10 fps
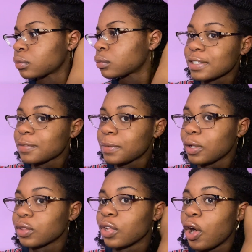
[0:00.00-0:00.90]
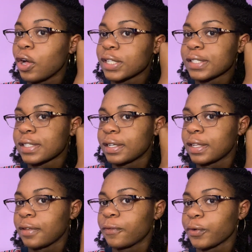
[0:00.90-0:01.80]
It's been a long
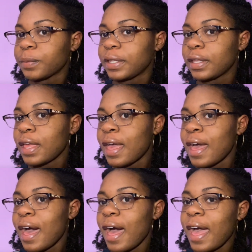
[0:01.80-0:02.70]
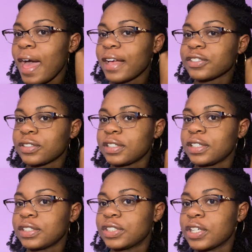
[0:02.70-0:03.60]
Sunday for me. I
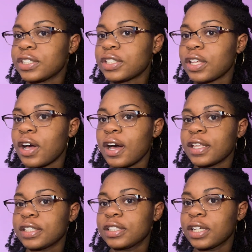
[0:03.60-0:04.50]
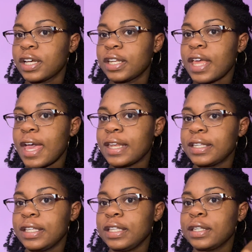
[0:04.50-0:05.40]
actually just got done
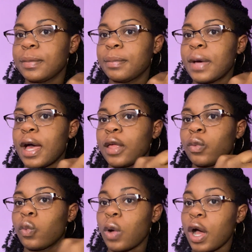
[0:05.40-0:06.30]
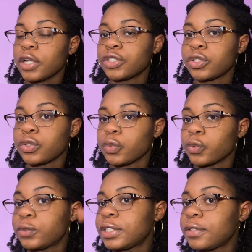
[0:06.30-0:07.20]
editing my wash
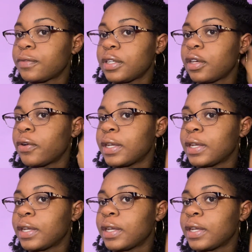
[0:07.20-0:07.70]
routine video and